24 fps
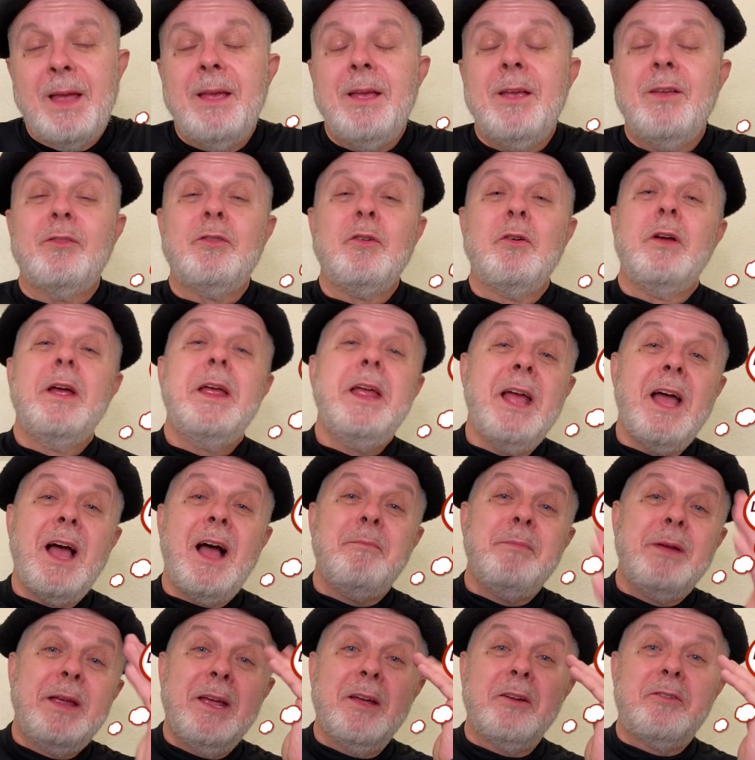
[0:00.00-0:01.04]
So here
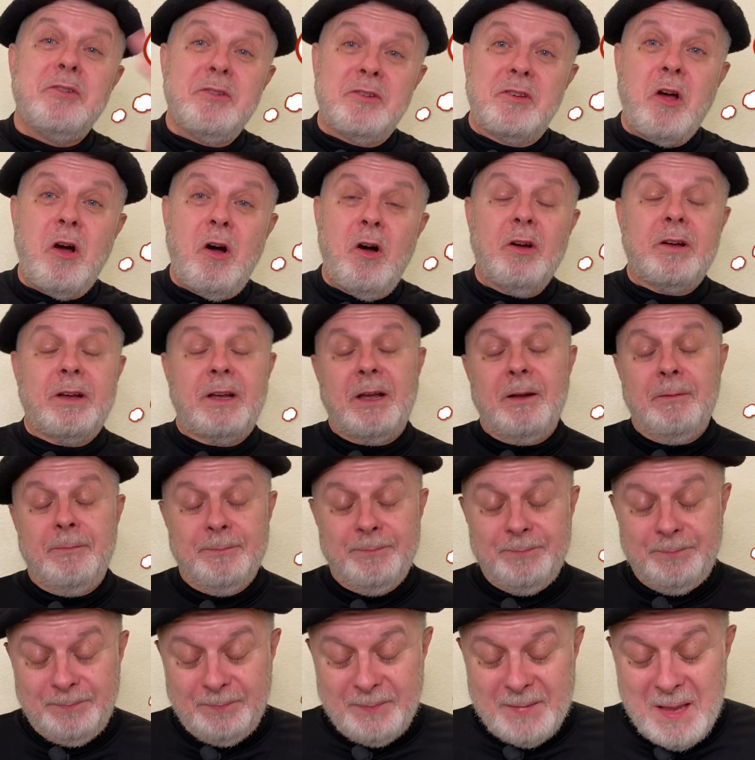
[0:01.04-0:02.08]
I'm here to talk
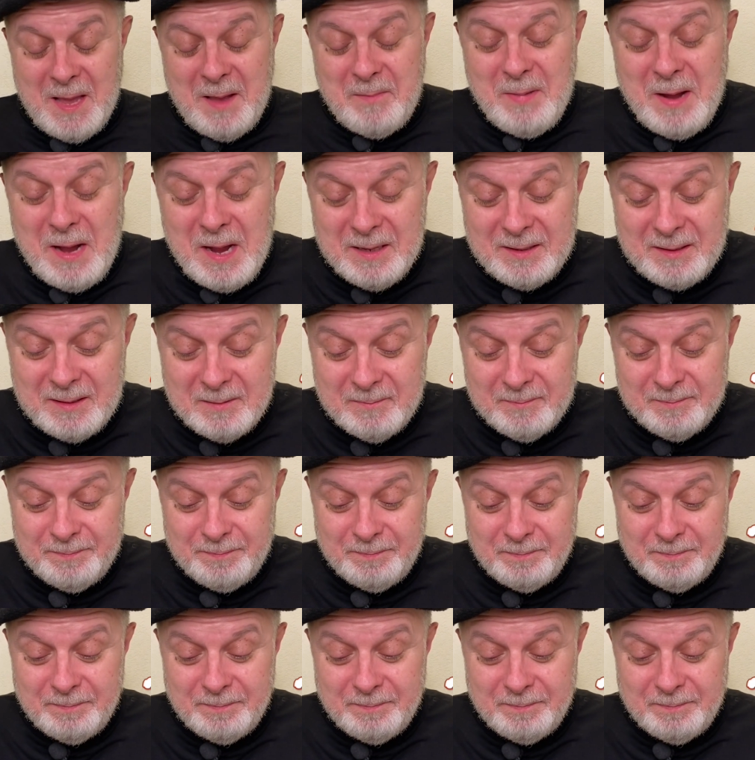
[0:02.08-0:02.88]
about